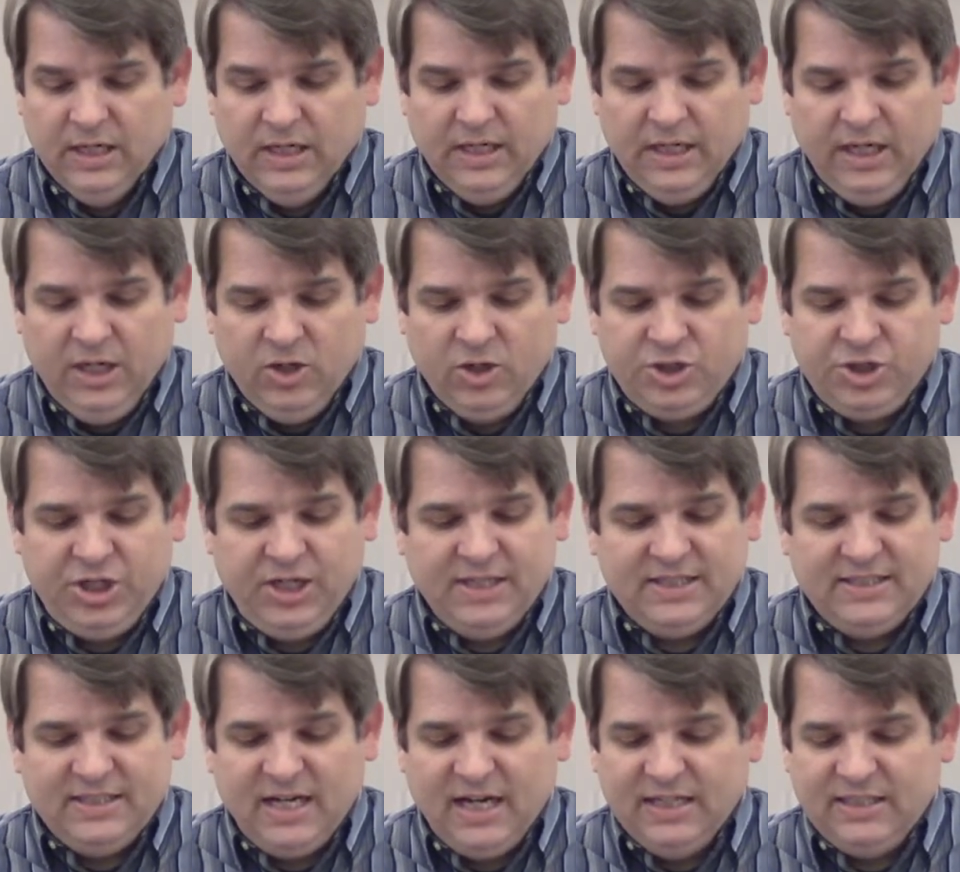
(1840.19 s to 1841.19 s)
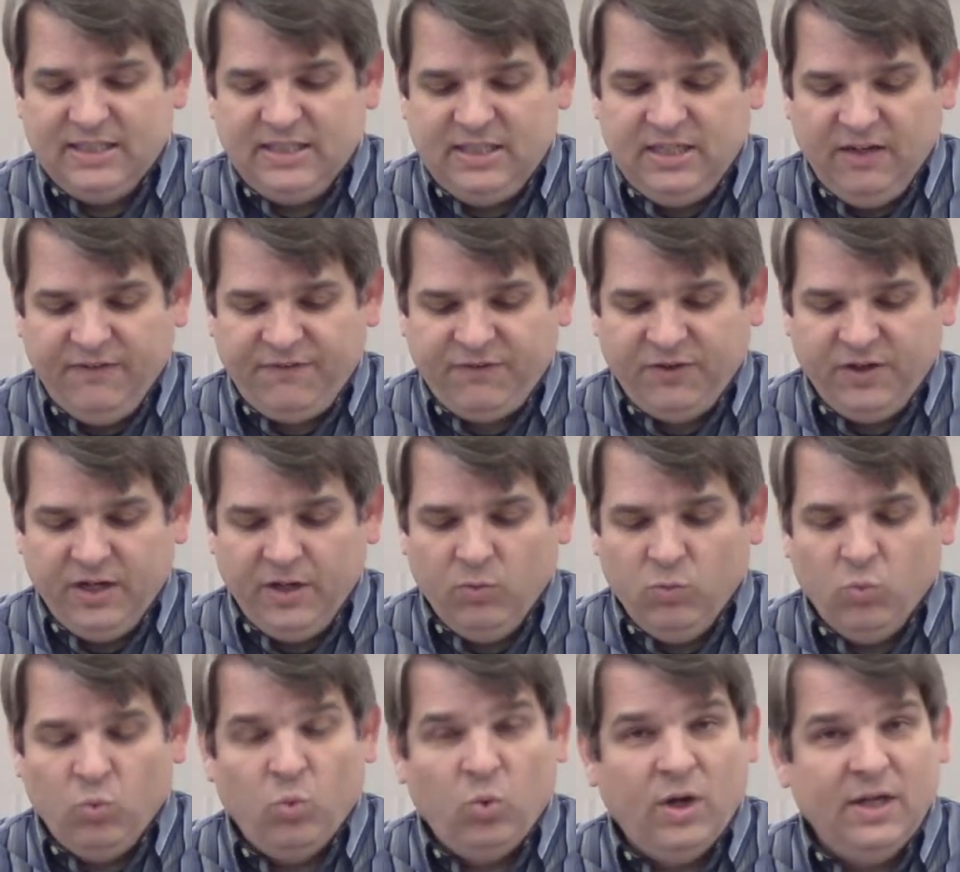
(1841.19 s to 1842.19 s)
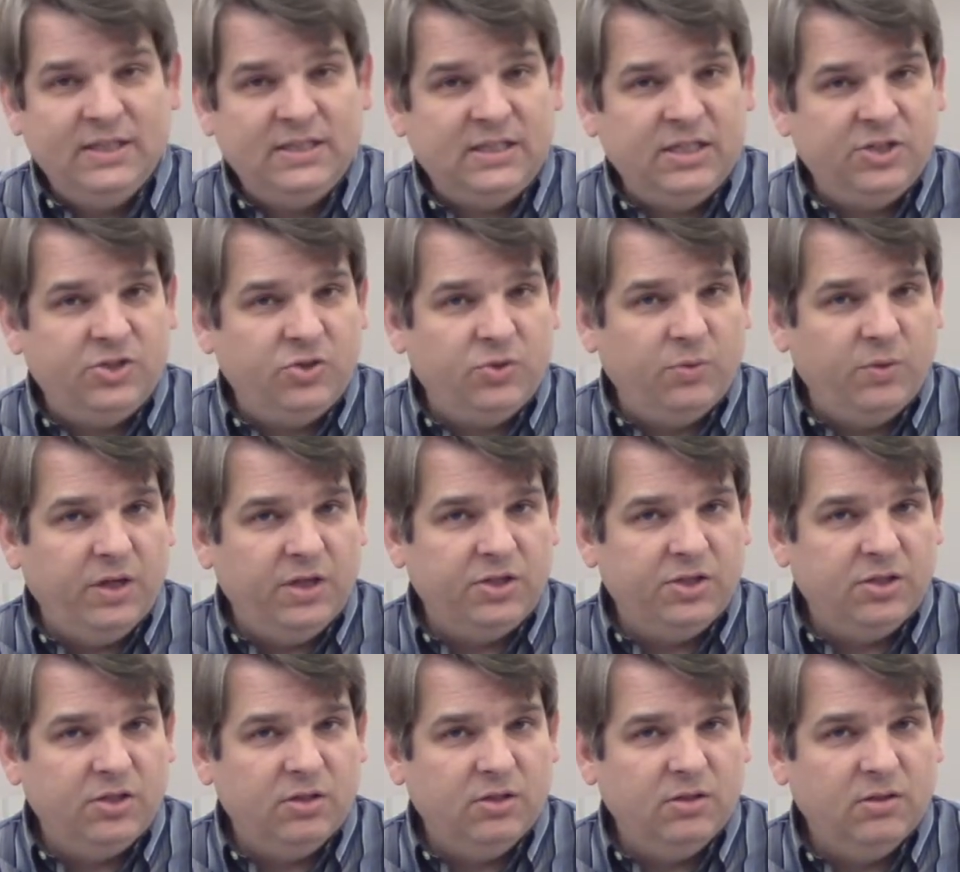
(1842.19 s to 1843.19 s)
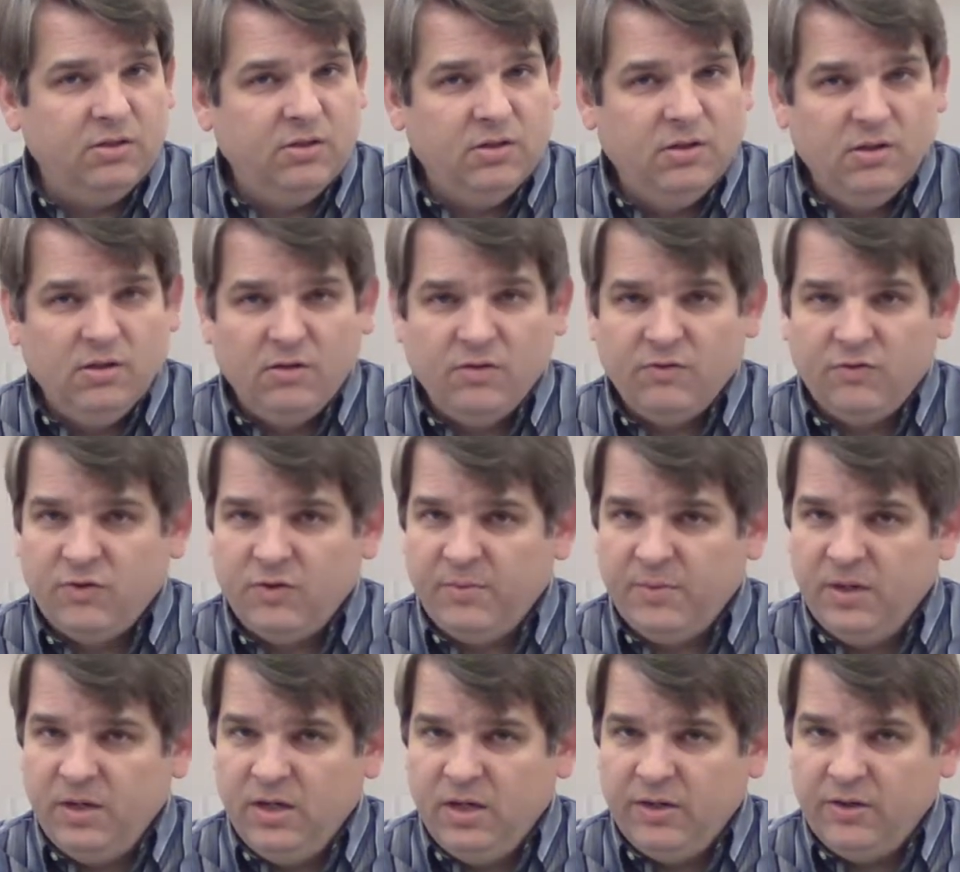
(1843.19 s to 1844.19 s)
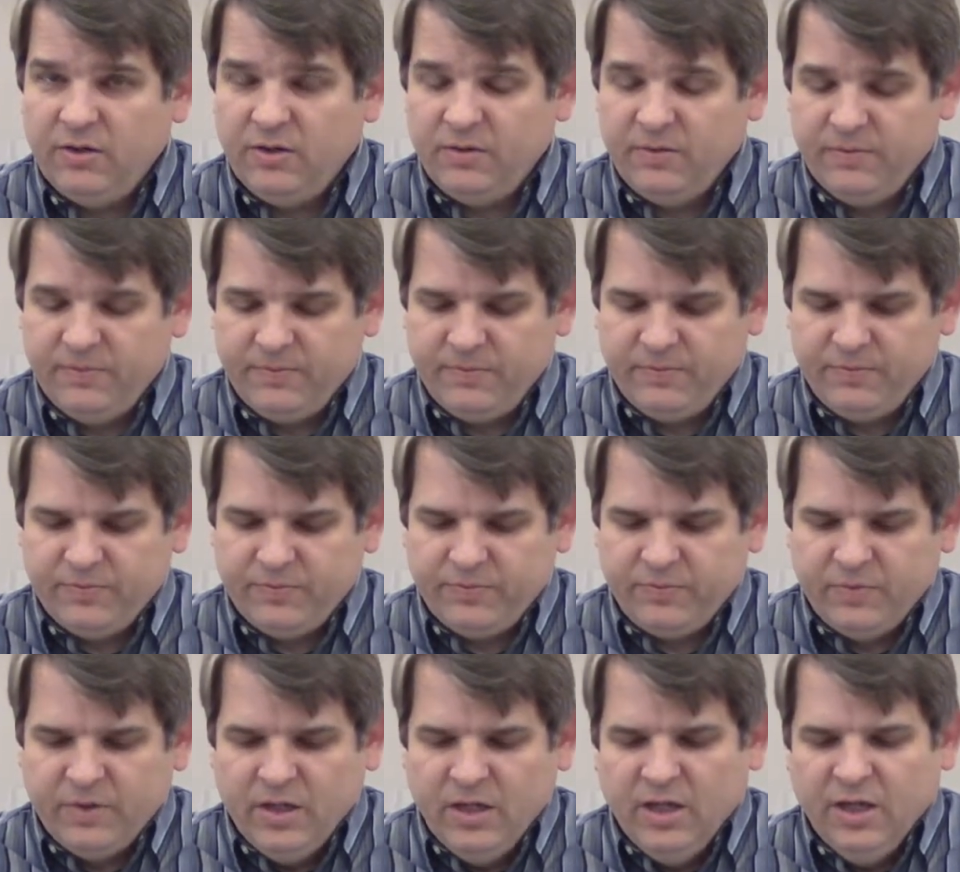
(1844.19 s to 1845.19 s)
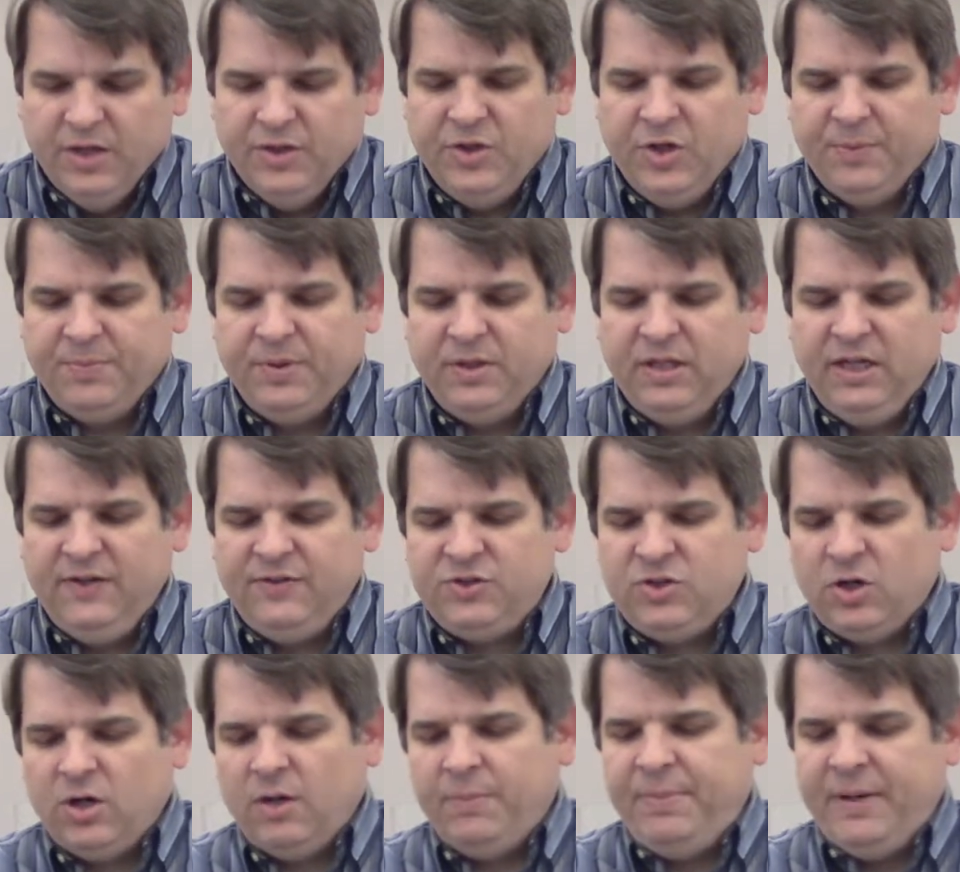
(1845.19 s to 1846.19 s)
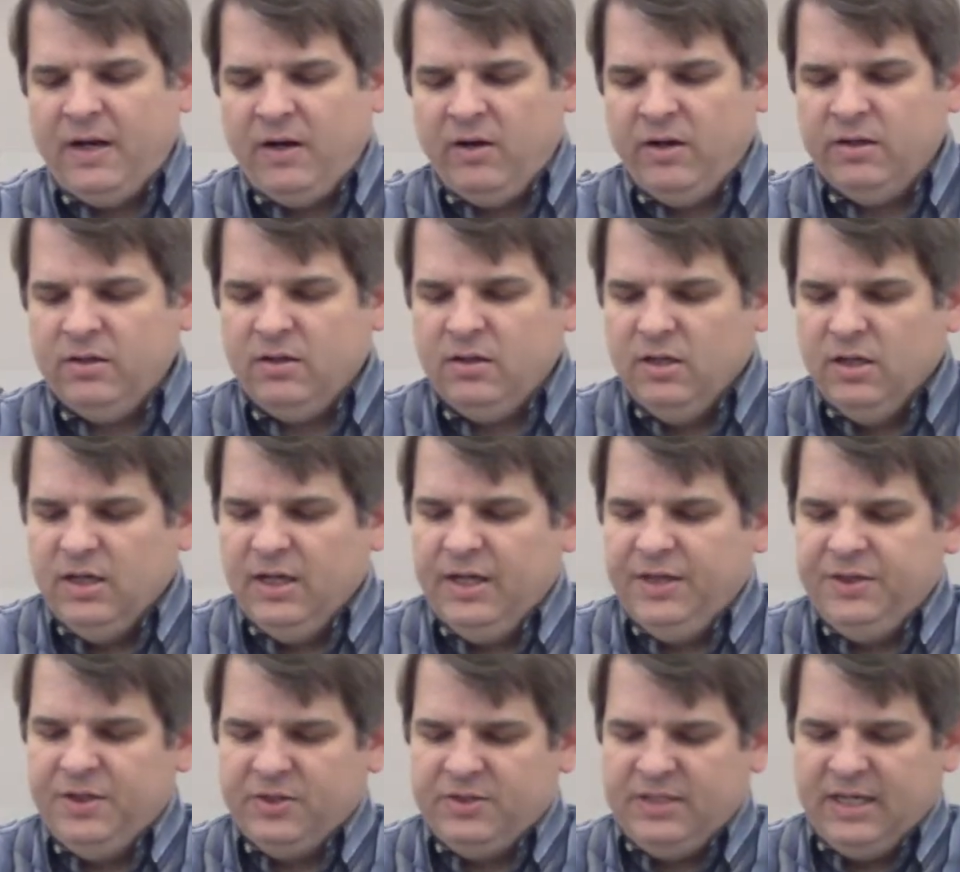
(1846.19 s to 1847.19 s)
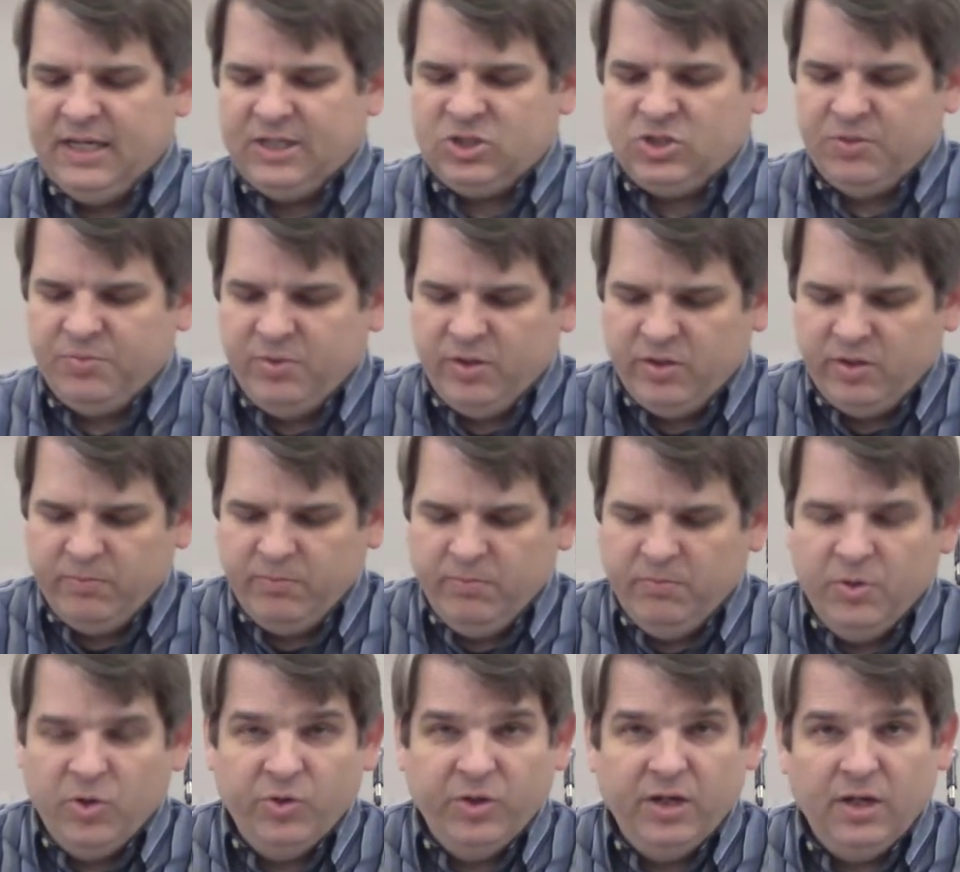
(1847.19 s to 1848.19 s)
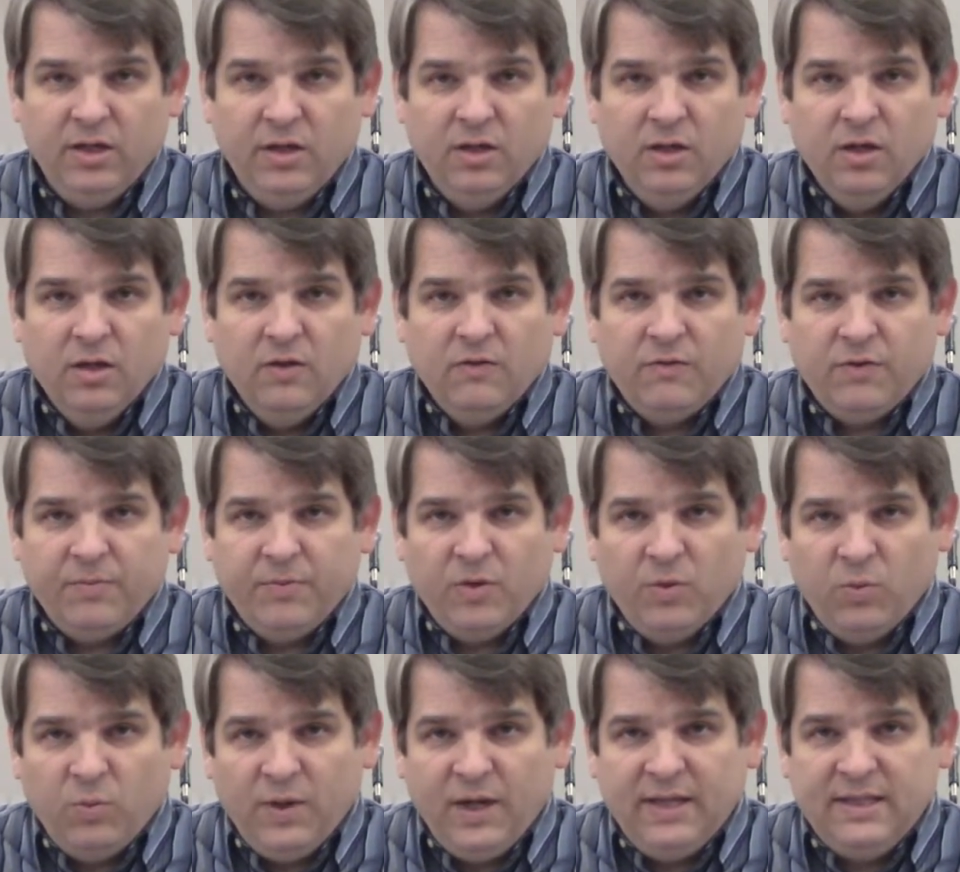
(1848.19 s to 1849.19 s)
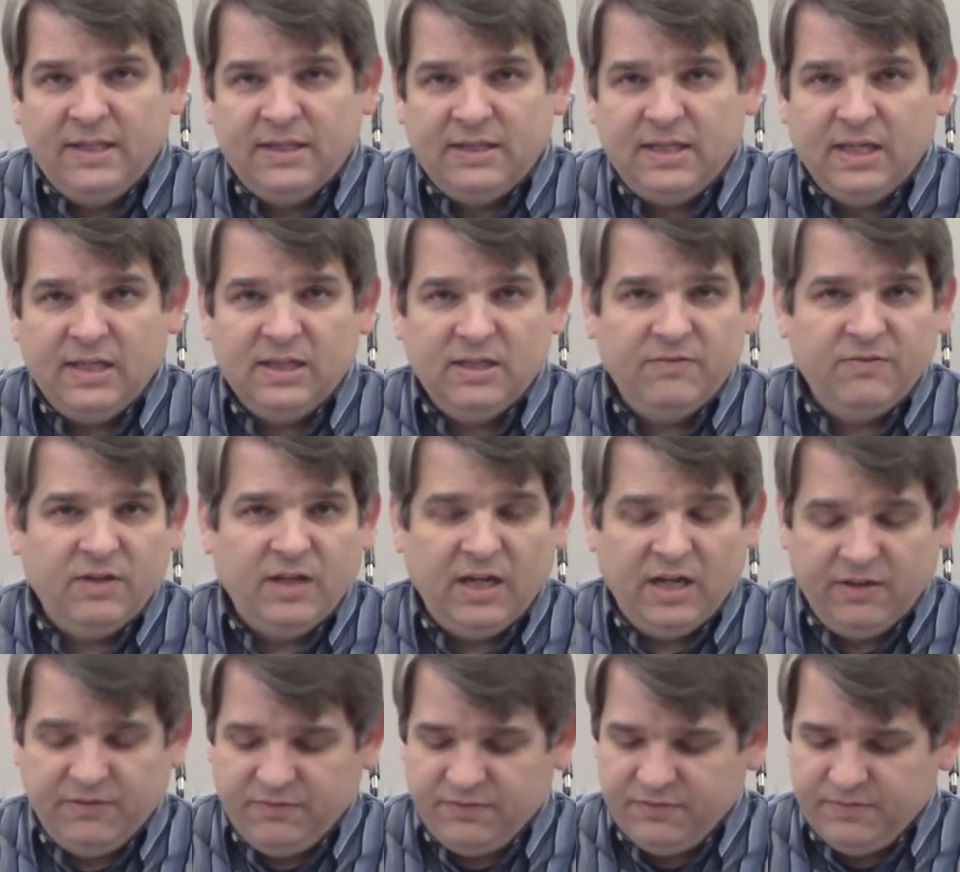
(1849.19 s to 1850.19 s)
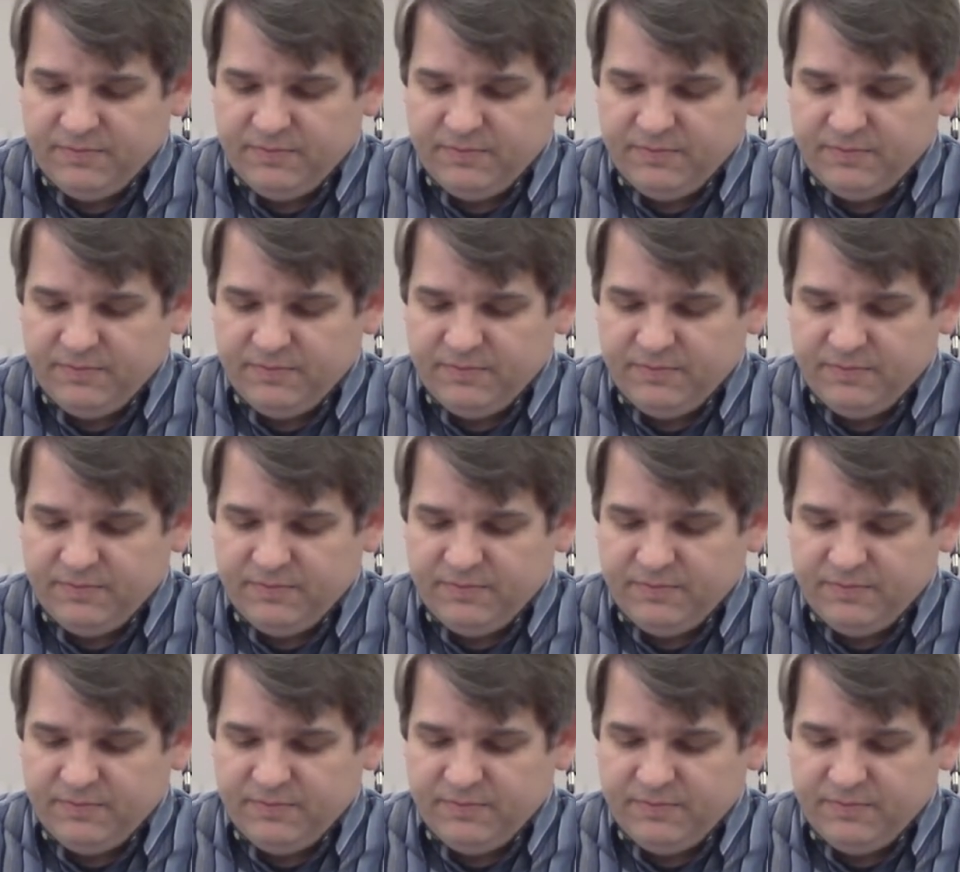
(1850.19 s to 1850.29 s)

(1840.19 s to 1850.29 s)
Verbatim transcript: He or she is not different in one situation from another. Their beliefs are apparent in their testimony from the way that they live life.